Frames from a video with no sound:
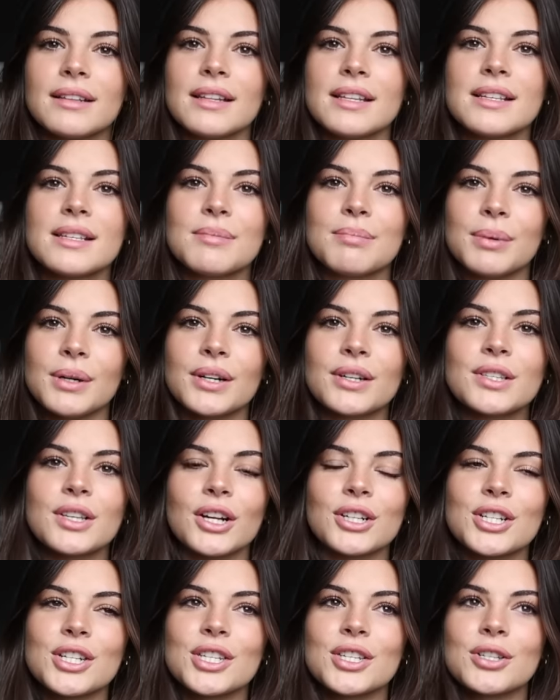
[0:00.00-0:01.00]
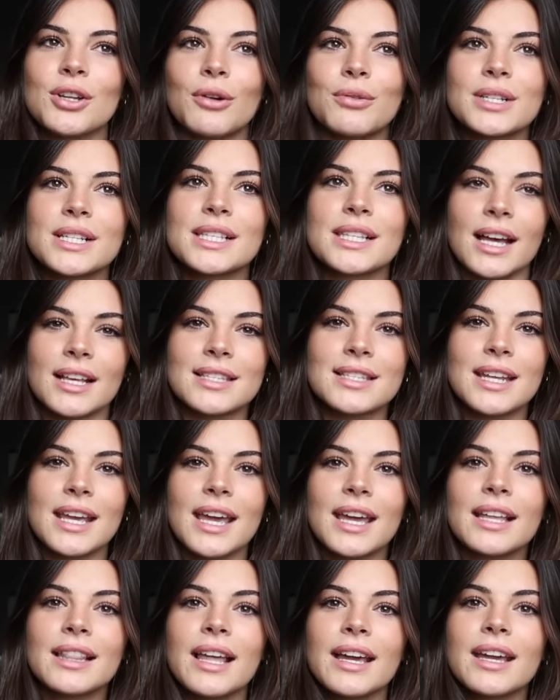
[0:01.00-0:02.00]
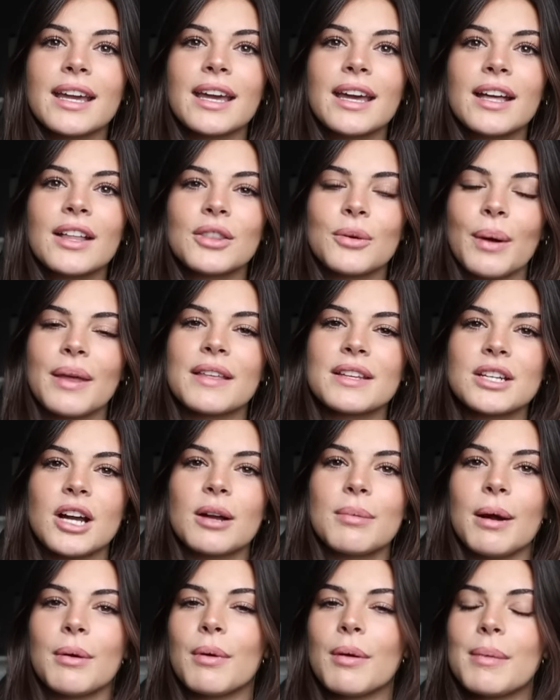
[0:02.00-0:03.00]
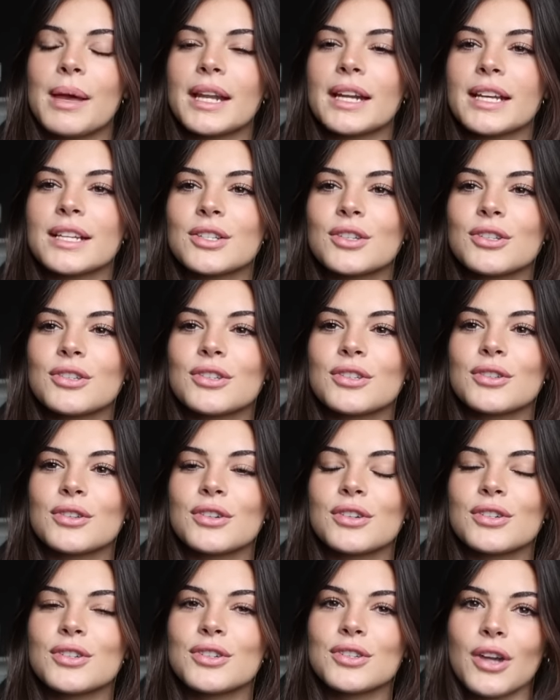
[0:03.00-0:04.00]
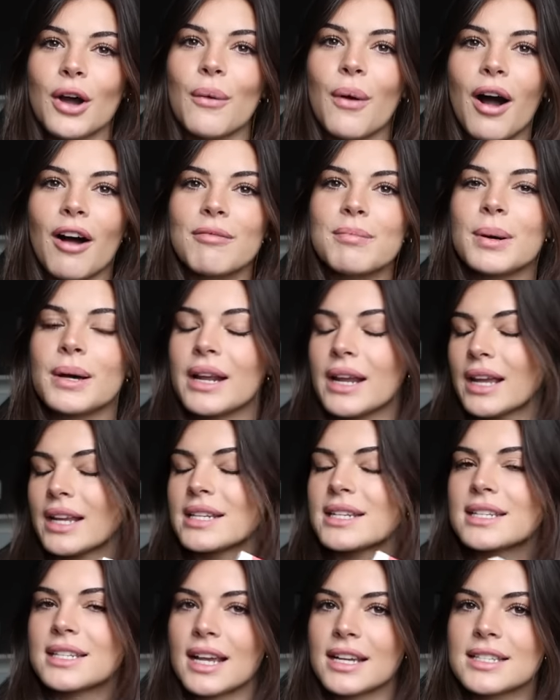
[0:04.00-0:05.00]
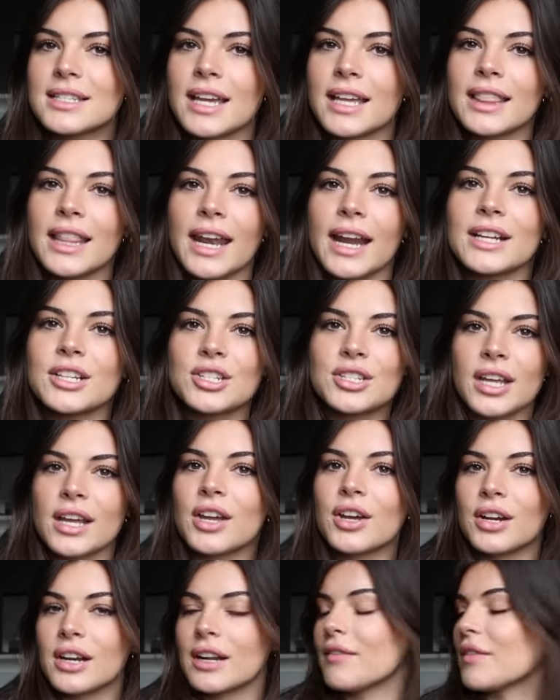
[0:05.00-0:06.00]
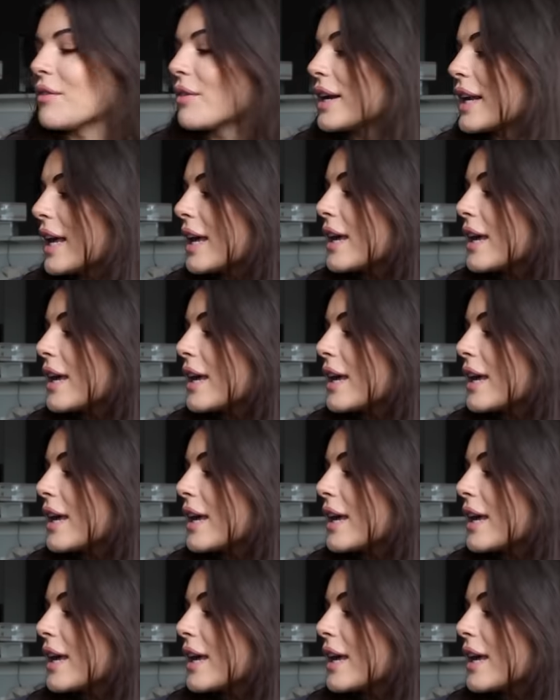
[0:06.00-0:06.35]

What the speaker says: in these books are just so disgusting. Like the way they talk about women is so off-putting and disgusting that I just like couldn't even read